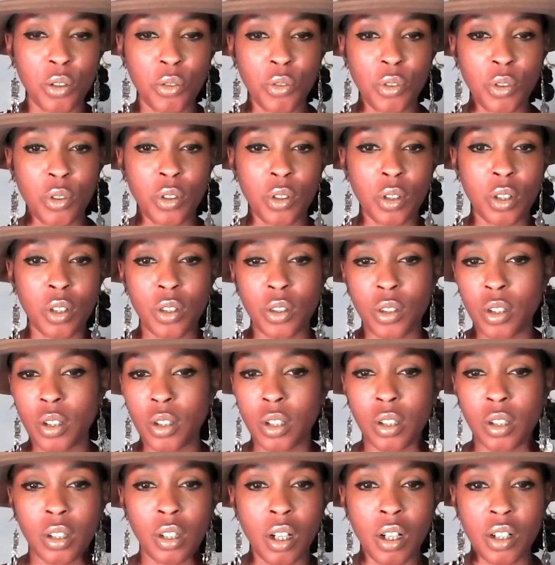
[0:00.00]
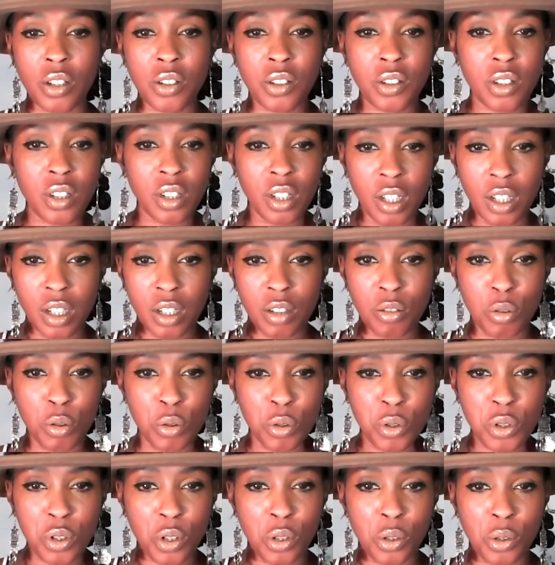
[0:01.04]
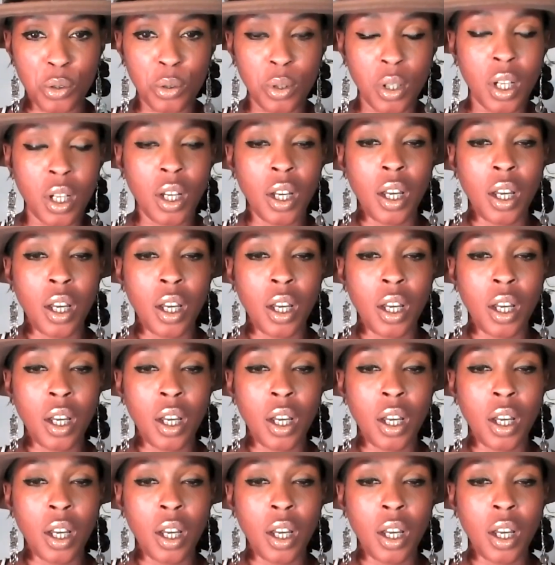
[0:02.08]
over the last year or so